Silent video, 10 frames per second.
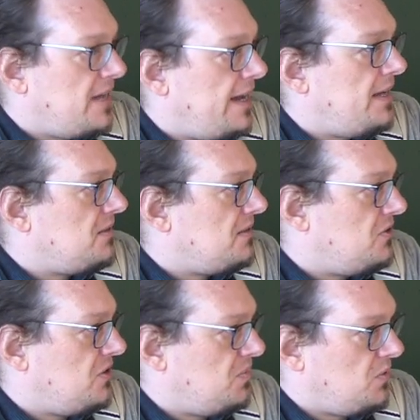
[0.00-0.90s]
case, it's
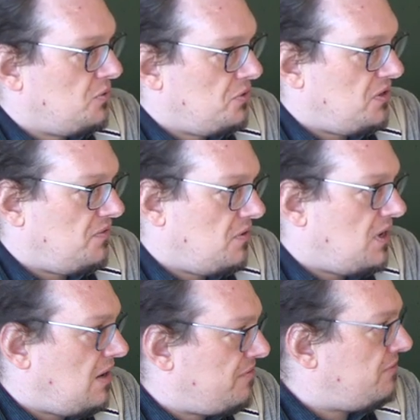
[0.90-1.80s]
just good if you
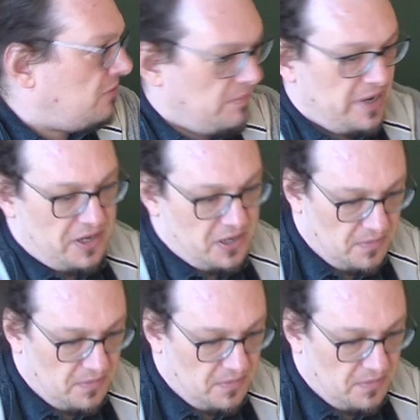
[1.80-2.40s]
have a fallback.